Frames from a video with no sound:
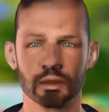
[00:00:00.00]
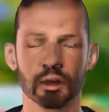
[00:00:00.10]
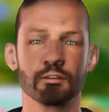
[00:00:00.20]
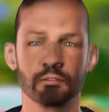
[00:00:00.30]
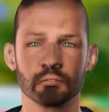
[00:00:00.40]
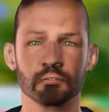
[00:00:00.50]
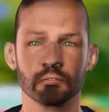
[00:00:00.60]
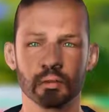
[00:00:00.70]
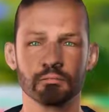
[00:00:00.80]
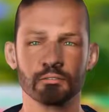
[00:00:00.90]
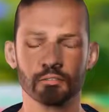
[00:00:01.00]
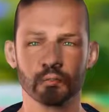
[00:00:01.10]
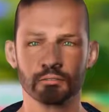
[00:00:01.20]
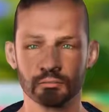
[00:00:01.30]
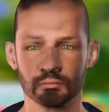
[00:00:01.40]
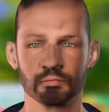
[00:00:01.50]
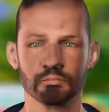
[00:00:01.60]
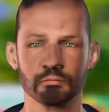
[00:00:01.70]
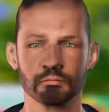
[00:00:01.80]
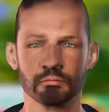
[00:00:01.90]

were kings of these areas?